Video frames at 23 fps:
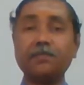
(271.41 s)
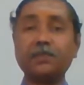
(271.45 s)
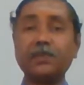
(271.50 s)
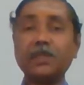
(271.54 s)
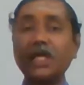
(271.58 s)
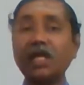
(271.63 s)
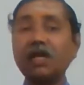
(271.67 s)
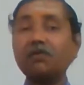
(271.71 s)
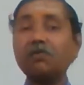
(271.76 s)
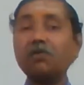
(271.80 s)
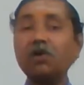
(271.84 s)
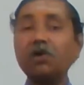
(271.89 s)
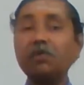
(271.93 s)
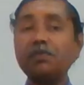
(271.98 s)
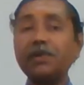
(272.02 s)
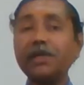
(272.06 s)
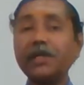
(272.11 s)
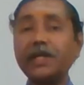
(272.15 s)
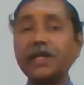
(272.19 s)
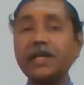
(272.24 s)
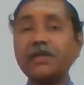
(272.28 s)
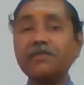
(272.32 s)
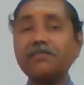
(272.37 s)
There won't
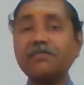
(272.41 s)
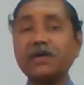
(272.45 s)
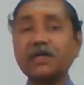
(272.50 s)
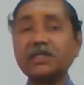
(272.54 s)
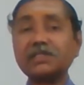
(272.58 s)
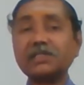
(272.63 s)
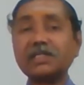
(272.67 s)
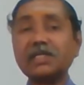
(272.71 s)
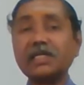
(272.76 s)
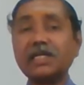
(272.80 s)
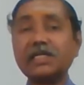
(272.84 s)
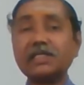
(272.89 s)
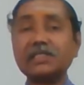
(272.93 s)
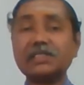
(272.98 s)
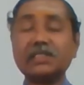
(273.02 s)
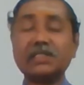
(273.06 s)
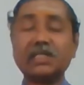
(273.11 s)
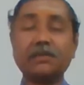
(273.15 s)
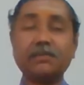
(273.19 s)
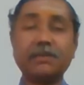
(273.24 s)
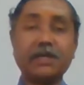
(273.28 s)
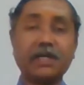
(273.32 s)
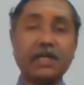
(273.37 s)
be any functional heads
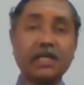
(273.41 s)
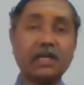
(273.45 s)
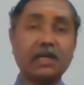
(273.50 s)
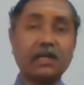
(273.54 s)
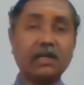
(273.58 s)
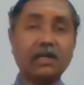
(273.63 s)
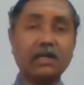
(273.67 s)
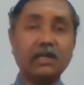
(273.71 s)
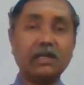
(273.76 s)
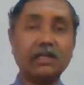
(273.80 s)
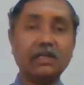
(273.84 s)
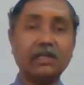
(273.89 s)
in the middle.